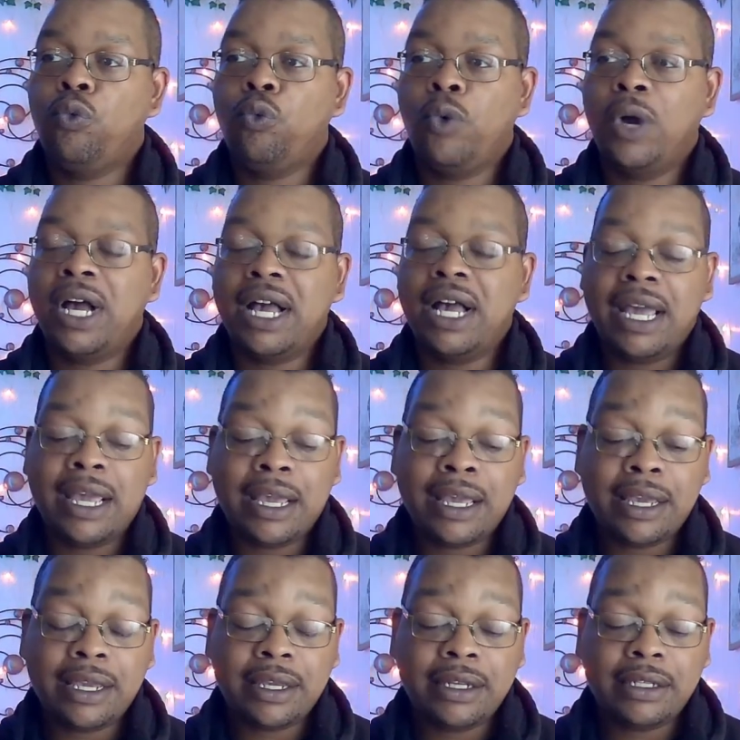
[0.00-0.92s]

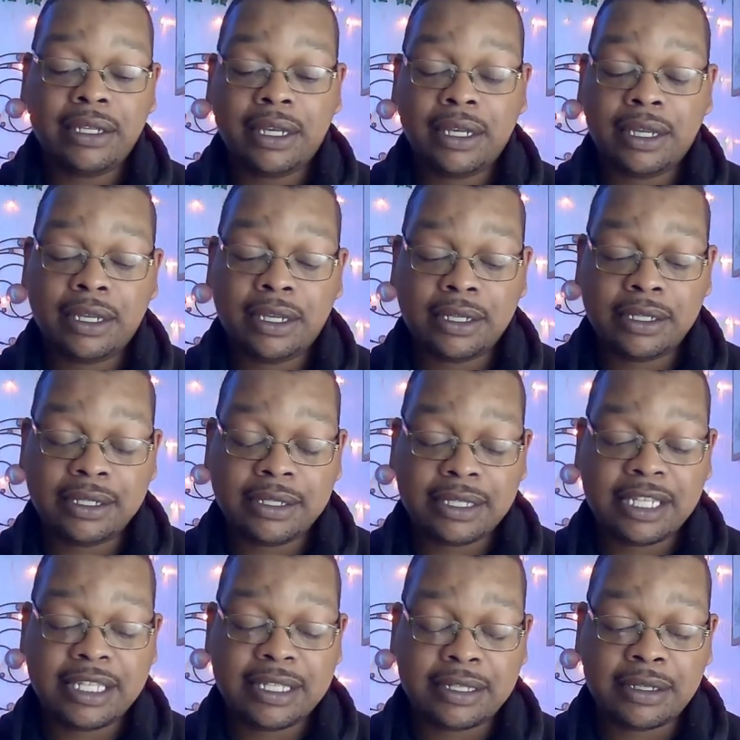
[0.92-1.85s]
Why does
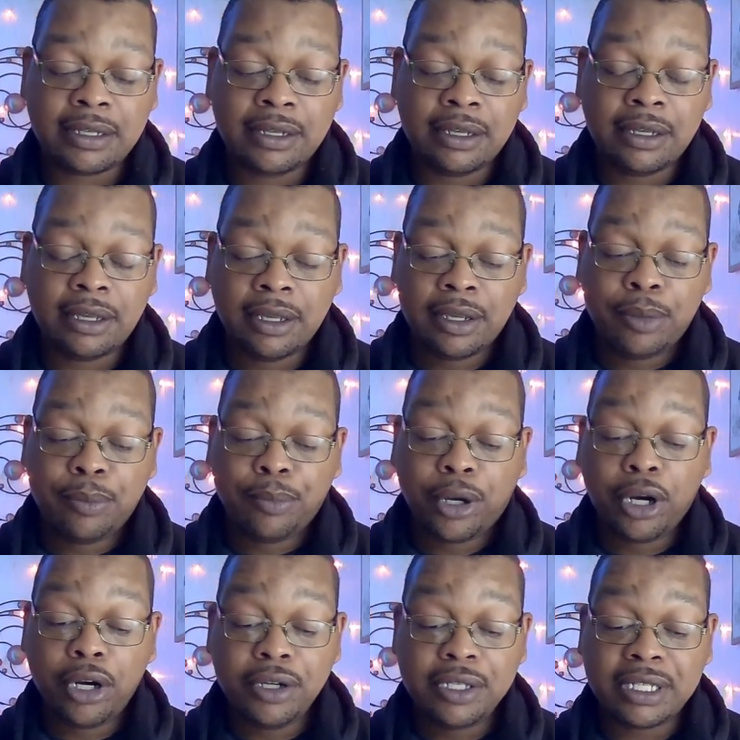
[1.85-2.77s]
this
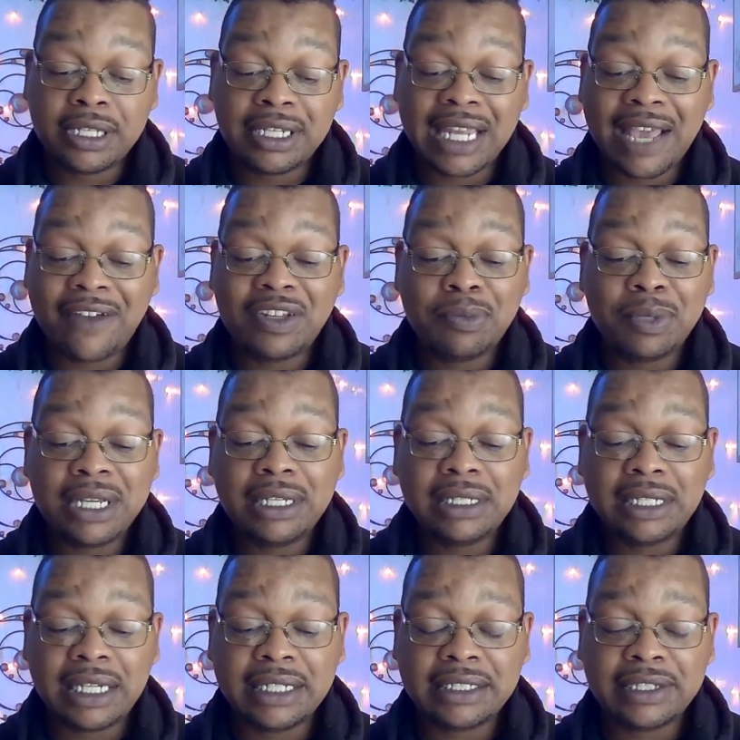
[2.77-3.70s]
person have to be
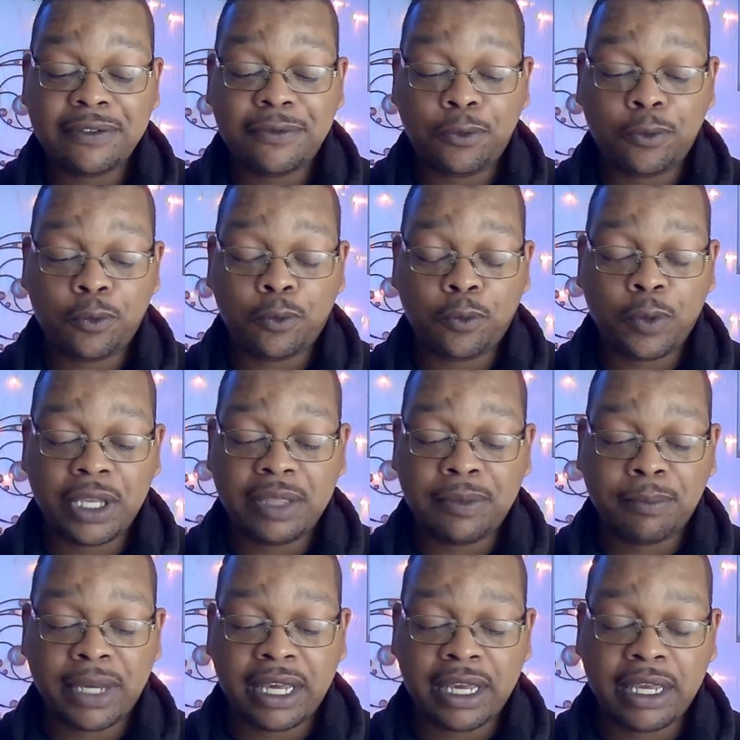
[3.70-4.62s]
collective
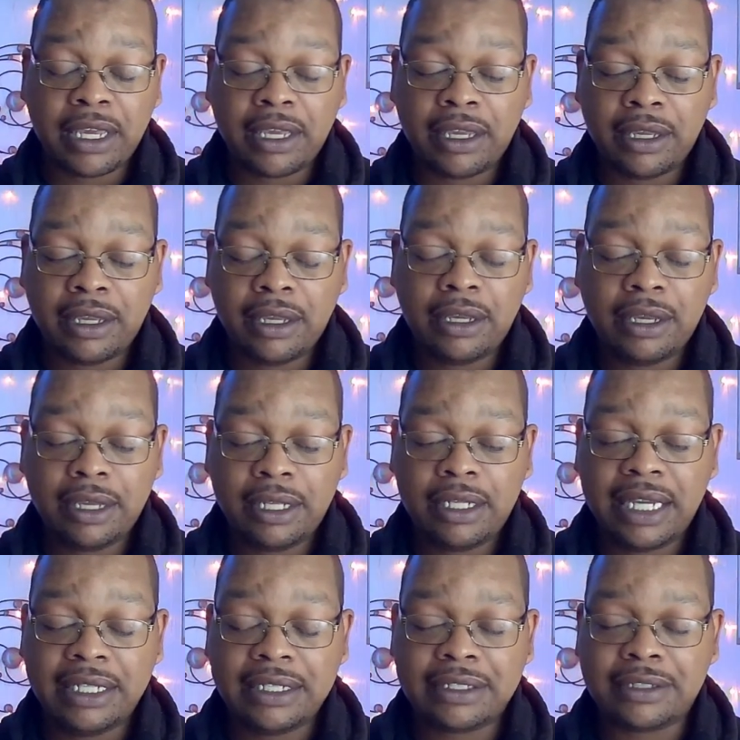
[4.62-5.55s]
with my
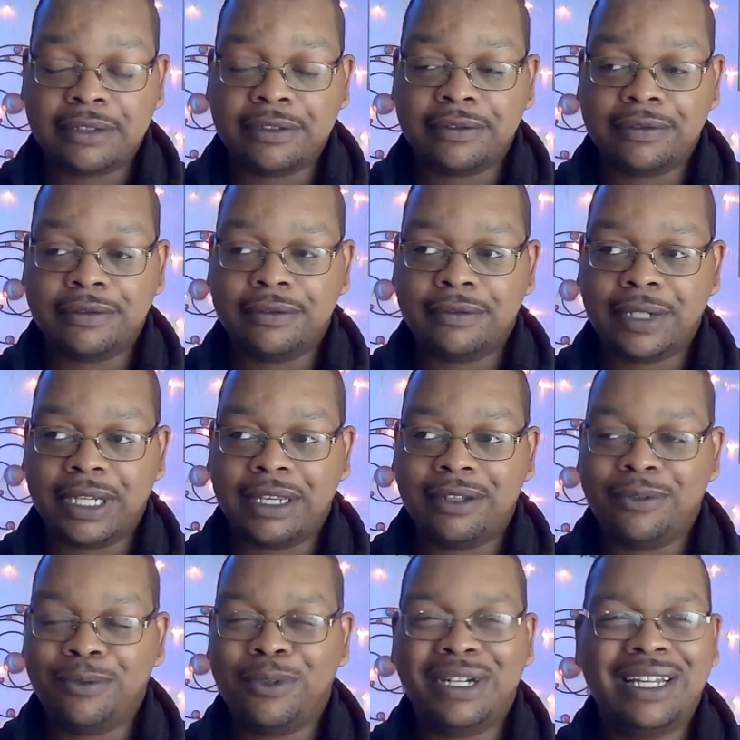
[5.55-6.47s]
collective? Wait,
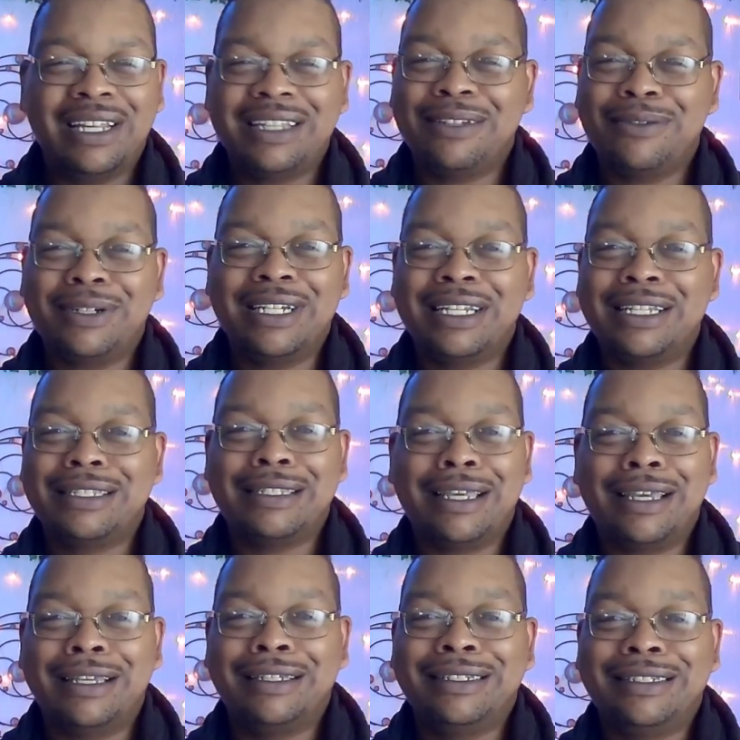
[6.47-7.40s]
what did I say?
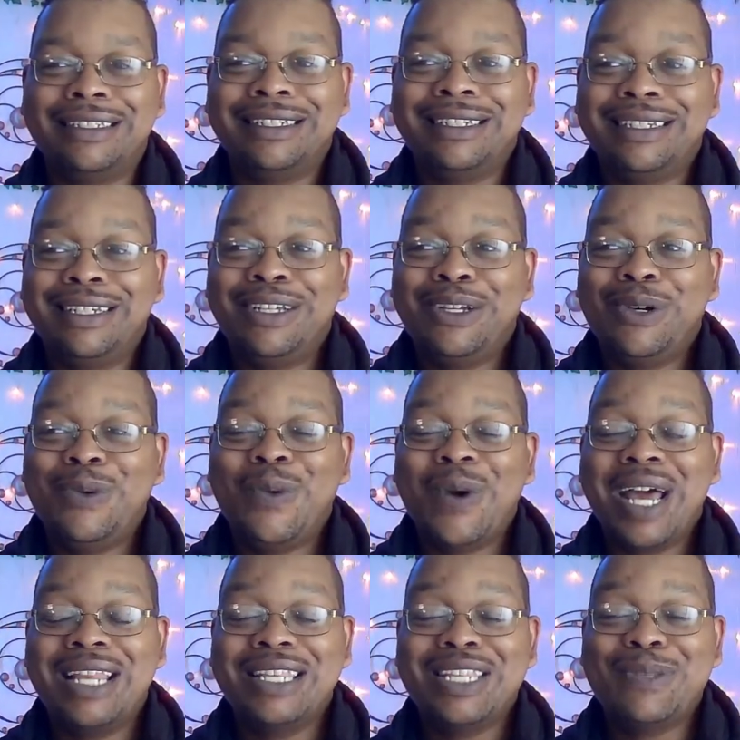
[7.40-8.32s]

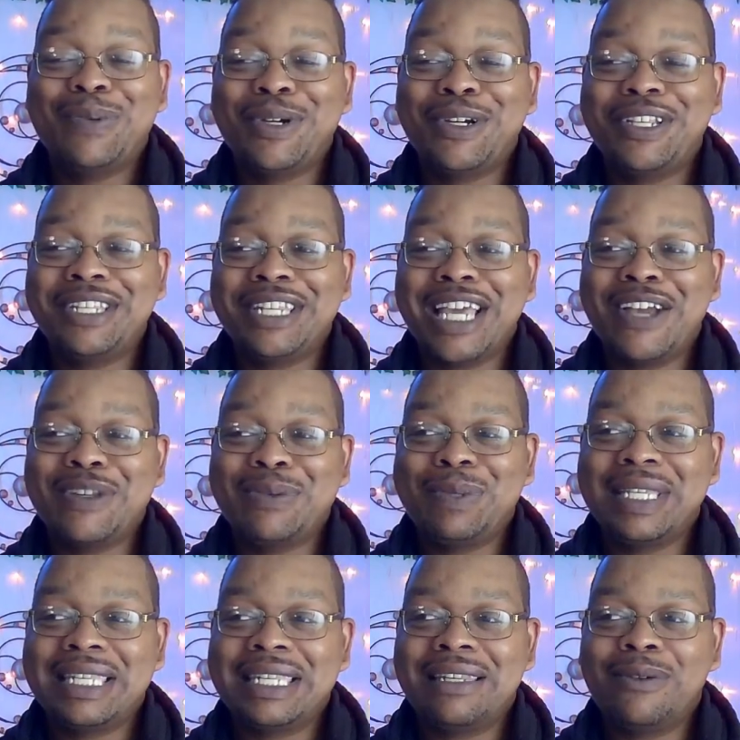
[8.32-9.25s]
Why does this person have to
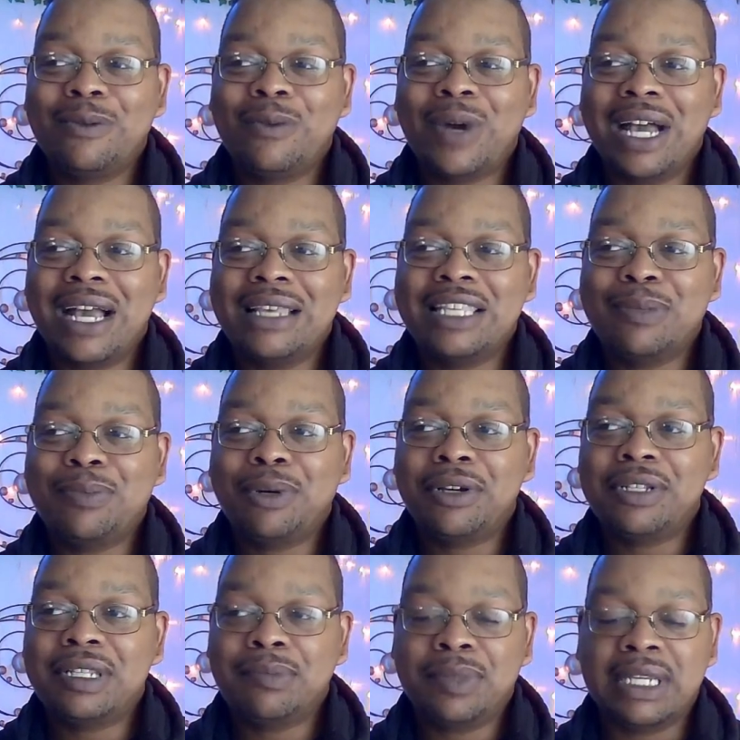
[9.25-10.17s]
be? Why is this
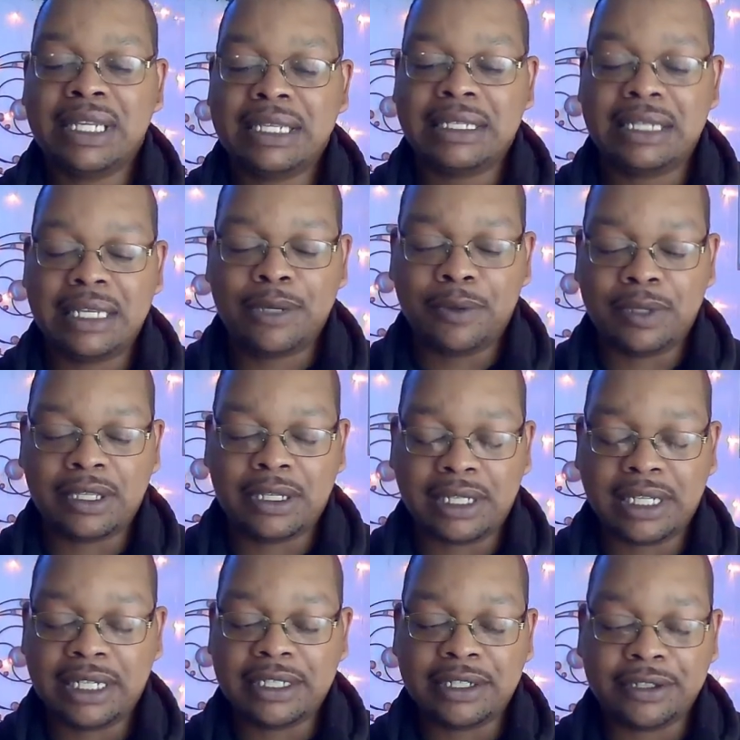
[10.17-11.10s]
person being sneaky with the
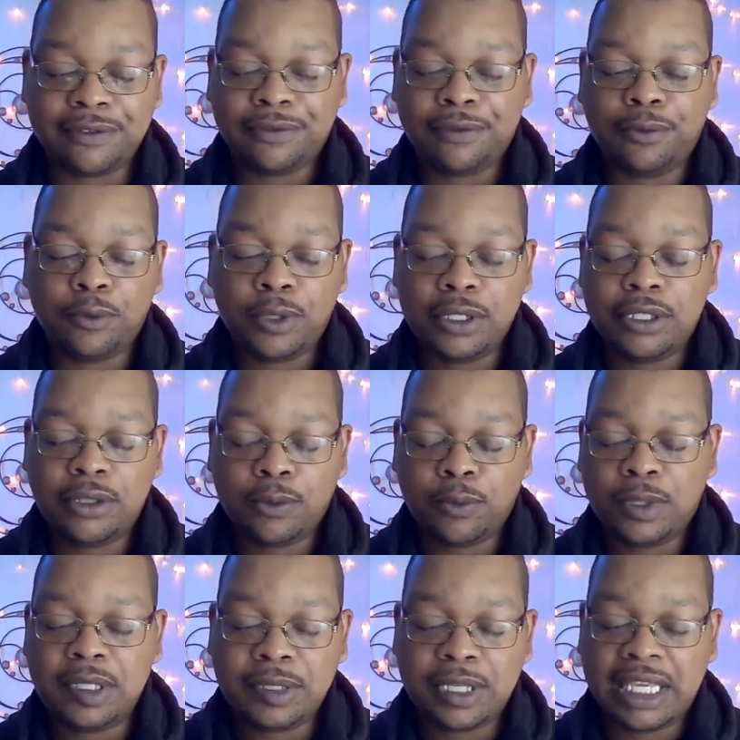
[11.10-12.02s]
collective?
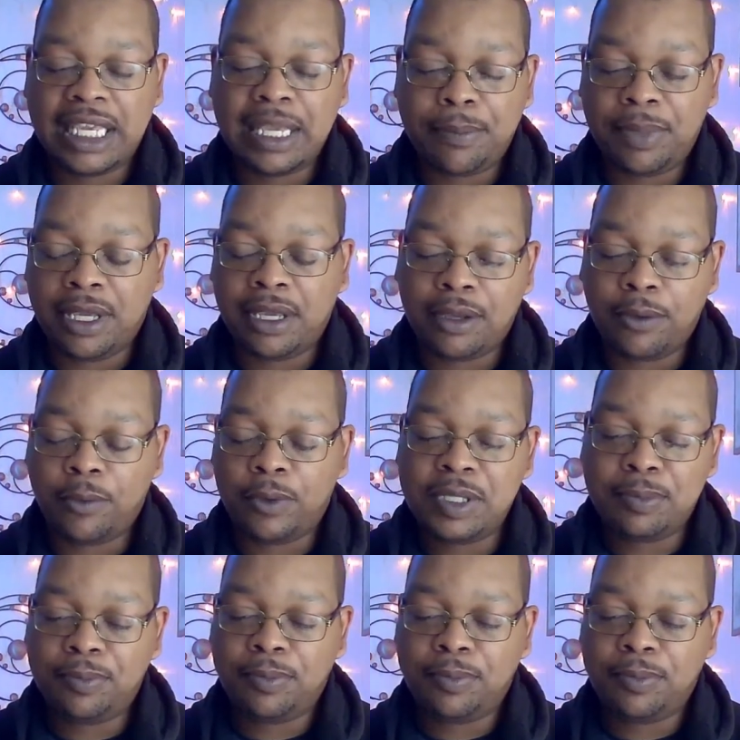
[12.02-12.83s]
What's keeping?